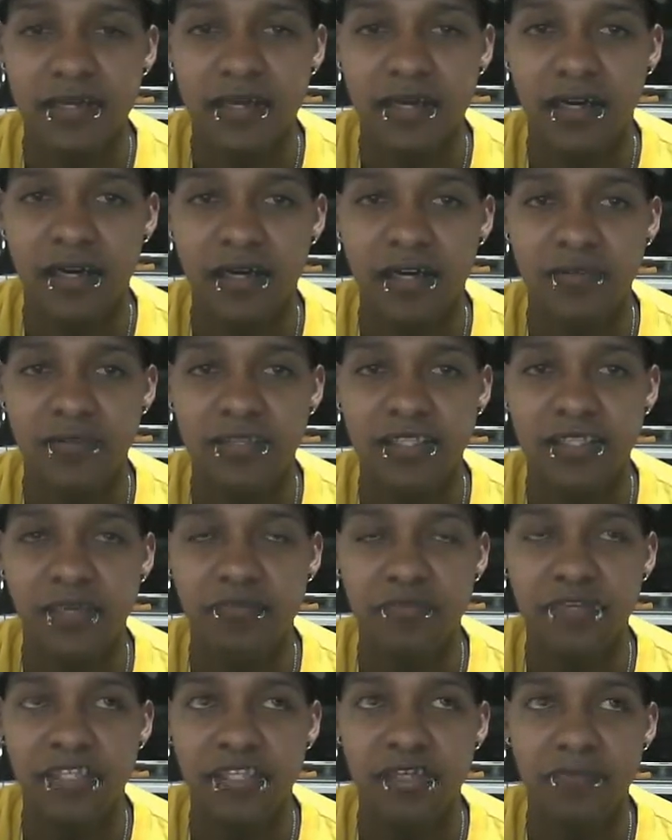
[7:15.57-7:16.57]
Then they'll
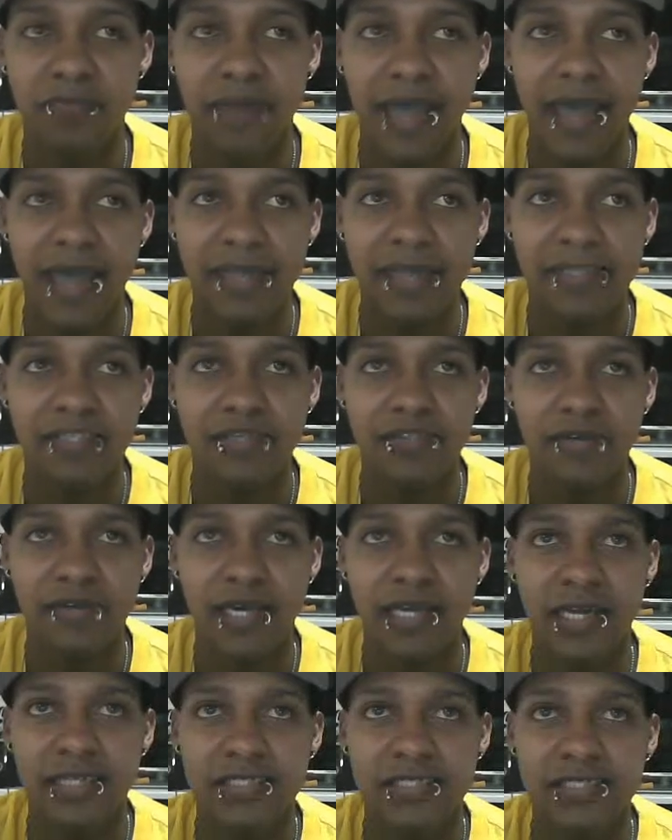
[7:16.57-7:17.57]
bring you back, and then you
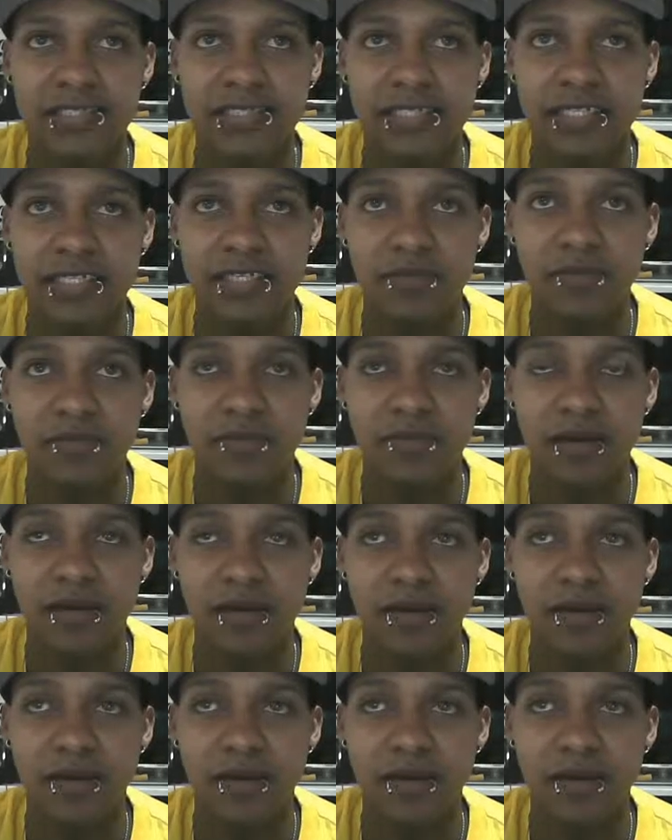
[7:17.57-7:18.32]
kind of sit and